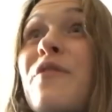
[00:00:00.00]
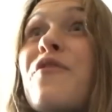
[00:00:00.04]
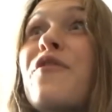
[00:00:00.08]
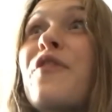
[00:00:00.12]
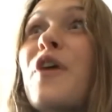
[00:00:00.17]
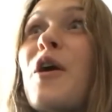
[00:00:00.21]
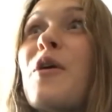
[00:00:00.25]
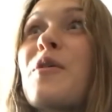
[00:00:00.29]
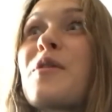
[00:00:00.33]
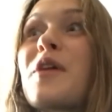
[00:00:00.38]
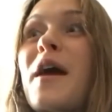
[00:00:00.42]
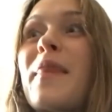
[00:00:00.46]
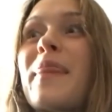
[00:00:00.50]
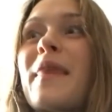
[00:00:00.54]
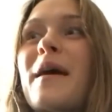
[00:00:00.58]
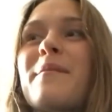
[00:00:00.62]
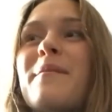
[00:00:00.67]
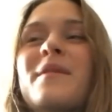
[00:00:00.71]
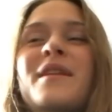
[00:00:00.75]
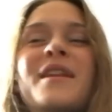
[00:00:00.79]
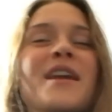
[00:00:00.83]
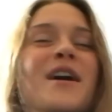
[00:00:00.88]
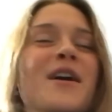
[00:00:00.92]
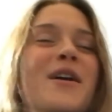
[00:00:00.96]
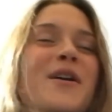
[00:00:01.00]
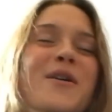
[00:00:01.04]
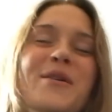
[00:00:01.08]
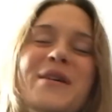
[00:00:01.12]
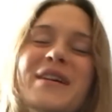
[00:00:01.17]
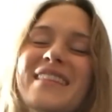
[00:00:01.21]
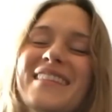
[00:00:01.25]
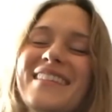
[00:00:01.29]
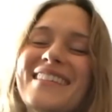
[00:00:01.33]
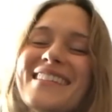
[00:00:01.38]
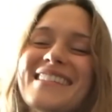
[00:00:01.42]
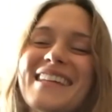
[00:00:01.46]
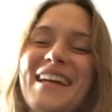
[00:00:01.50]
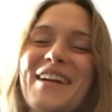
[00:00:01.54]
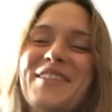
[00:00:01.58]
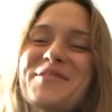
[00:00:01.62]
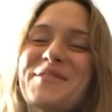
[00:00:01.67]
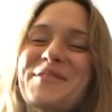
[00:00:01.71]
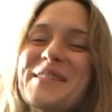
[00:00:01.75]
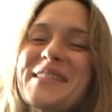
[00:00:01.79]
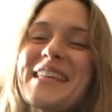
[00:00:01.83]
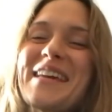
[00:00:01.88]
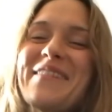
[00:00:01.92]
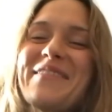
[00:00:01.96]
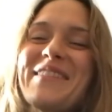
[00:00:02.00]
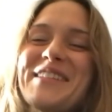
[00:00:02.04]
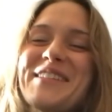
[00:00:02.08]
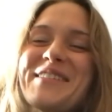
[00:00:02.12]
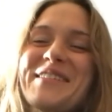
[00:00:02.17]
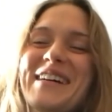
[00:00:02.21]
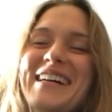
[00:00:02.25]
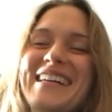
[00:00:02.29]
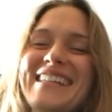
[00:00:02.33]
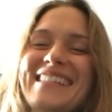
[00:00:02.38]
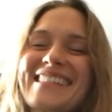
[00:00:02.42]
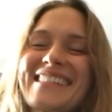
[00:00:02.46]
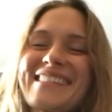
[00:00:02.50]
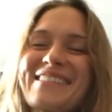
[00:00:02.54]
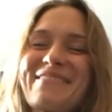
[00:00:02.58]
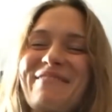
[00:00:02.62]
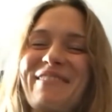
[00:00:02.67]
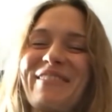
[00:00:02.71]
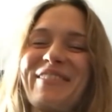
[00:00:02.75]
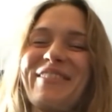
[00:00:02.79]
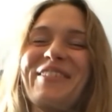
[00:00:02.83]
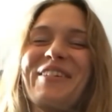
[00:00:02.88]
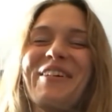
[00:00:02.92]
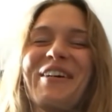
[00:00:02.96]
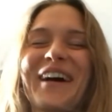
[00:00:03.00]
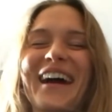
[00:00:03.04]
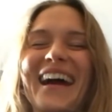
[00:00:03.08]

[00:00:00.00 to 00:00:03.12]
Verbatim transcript: vote on them? No, the schedule was given to us before.